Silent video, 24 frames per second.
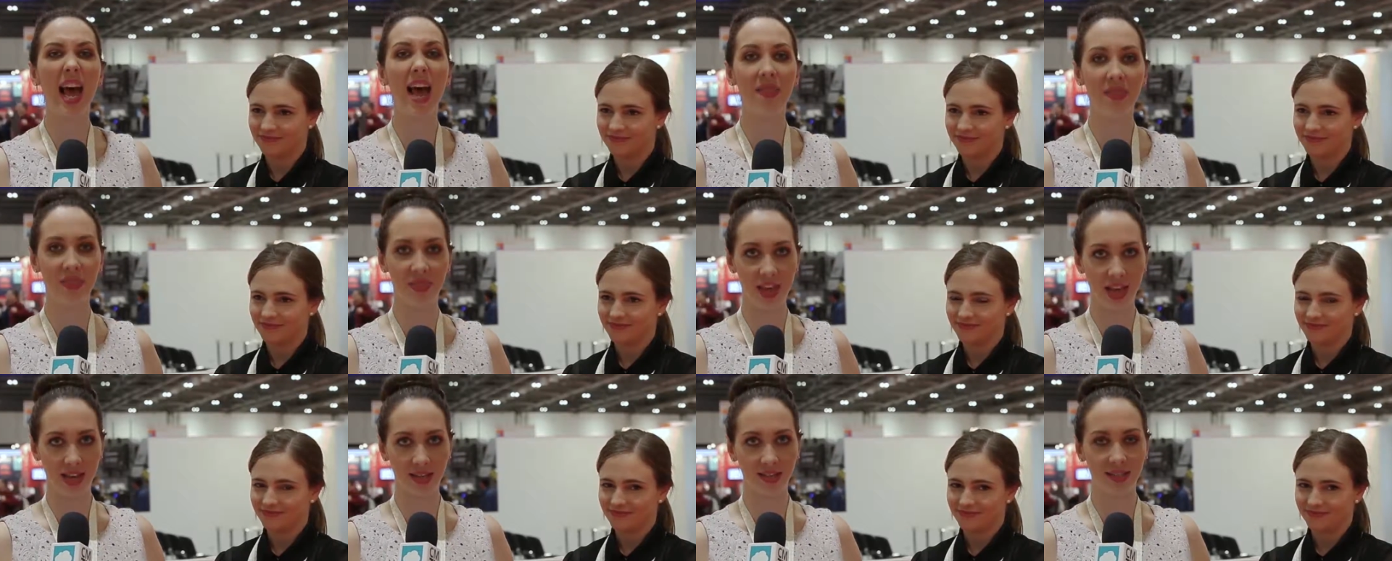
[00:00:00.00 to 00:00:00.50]

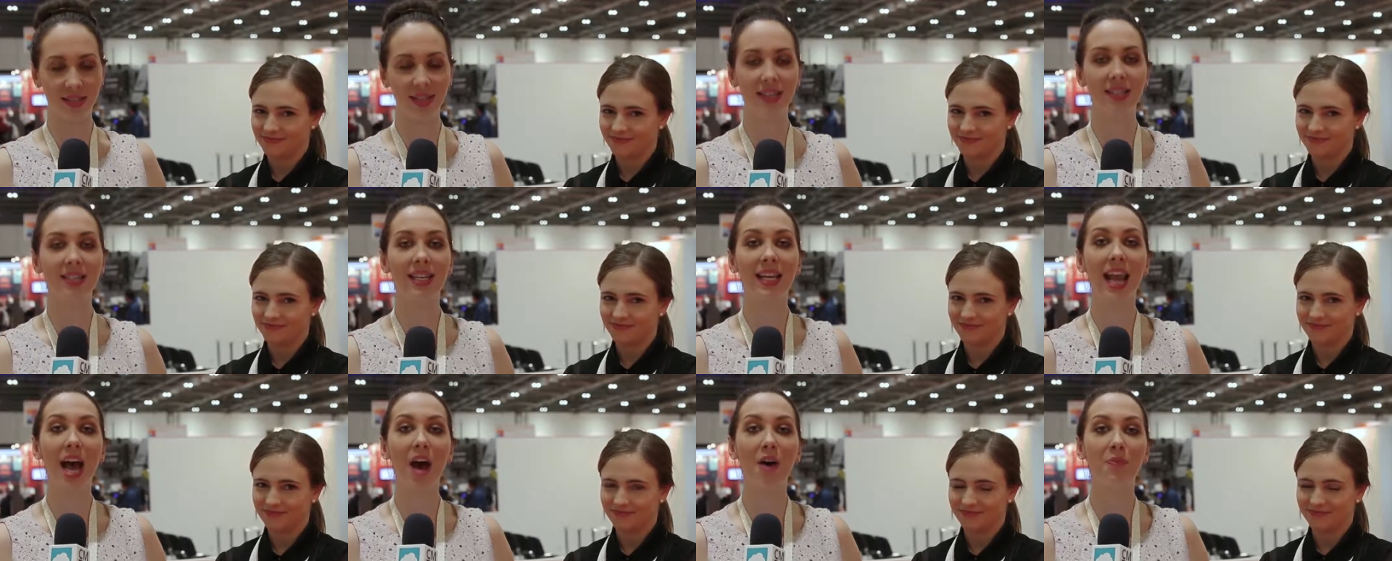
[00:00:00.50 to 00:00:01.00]
Speaker 1: and this is
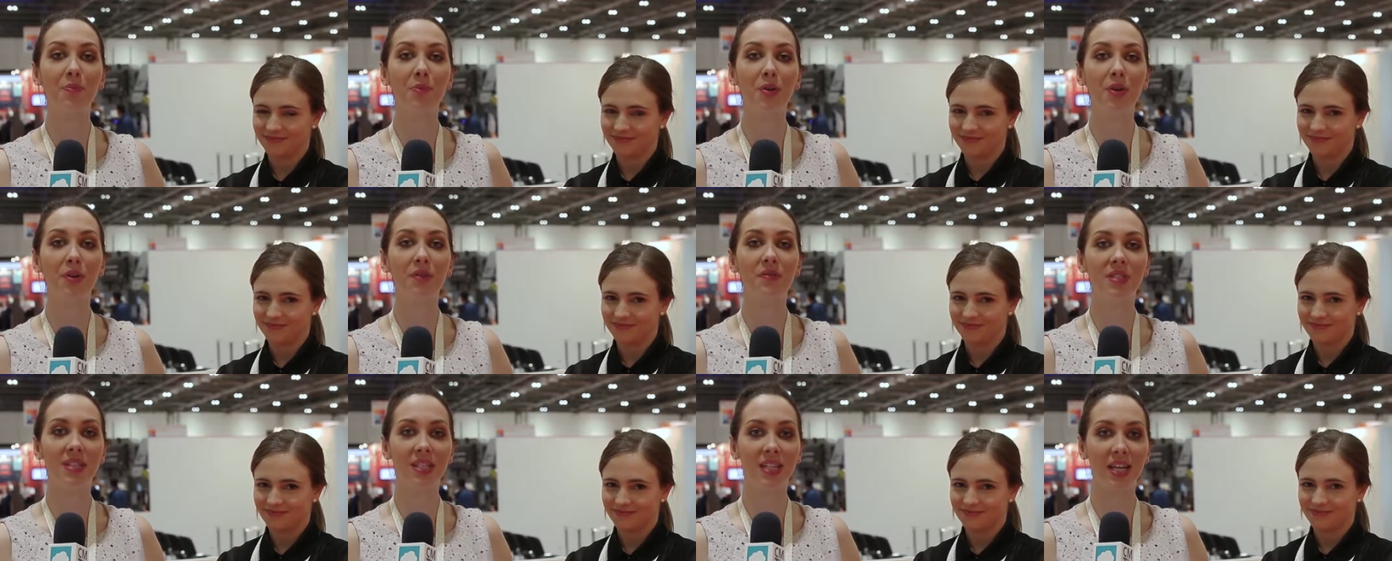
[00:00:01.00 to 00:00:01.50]
Cloud
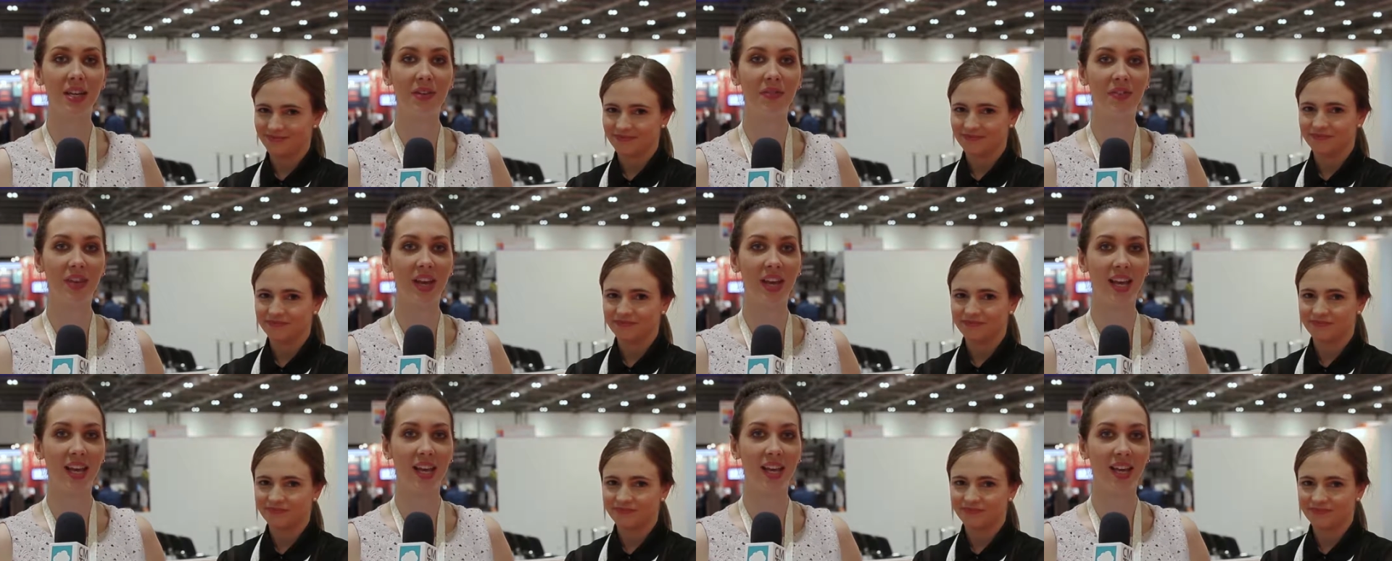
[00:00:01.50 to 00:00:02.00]
Moves
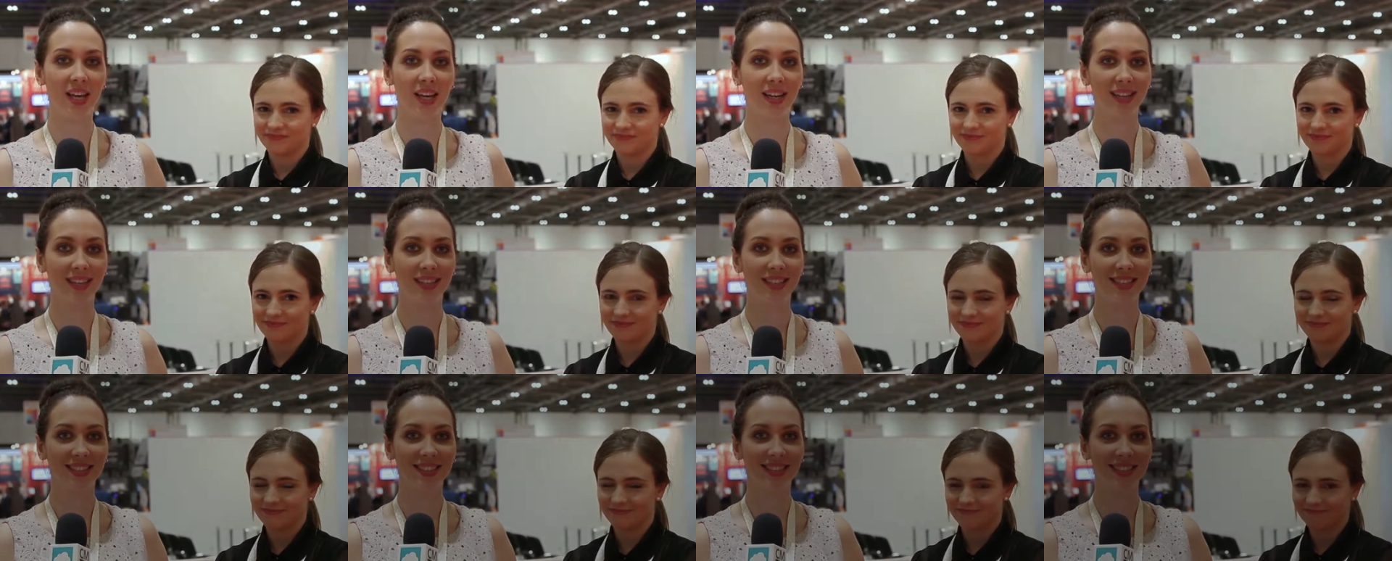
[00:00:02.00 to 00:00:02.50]
TV.